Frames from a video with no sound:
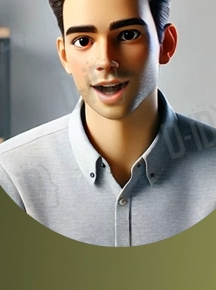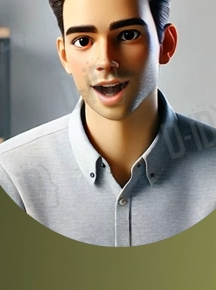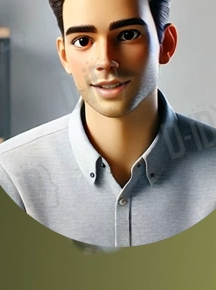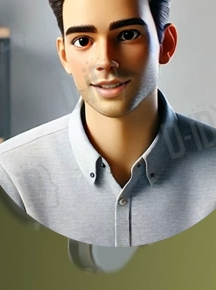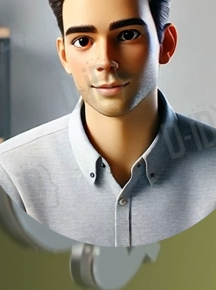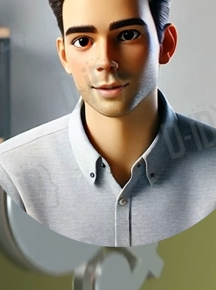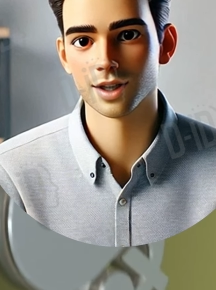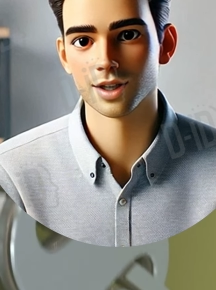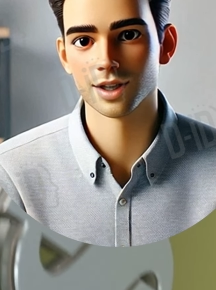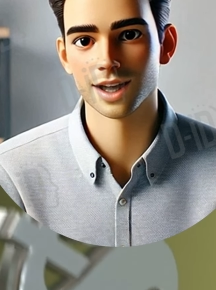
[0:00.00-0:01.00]

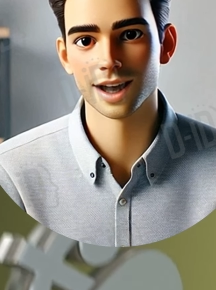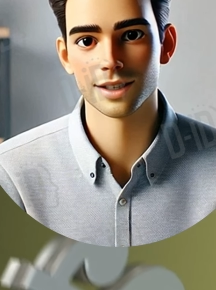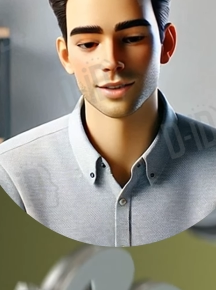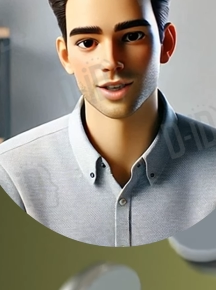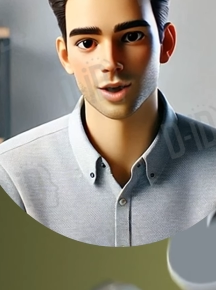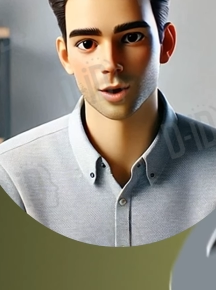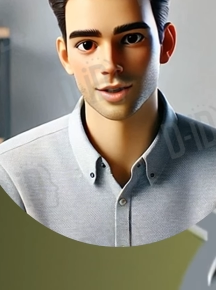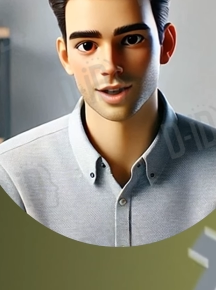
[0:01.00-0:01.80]
especially in the short